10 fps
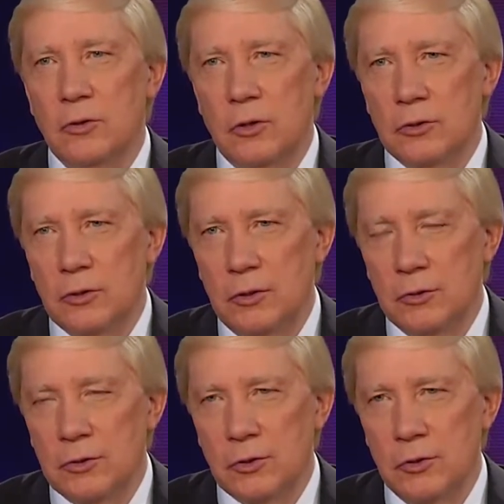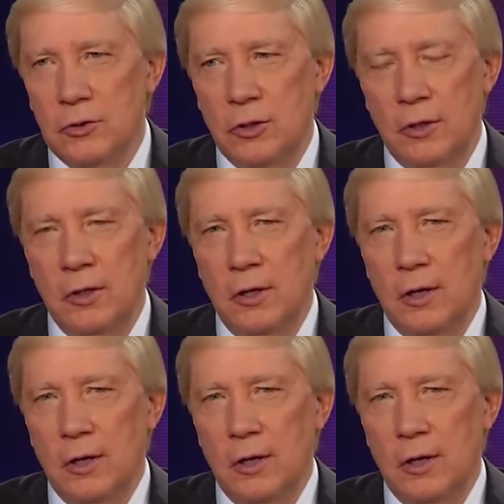They're still searching.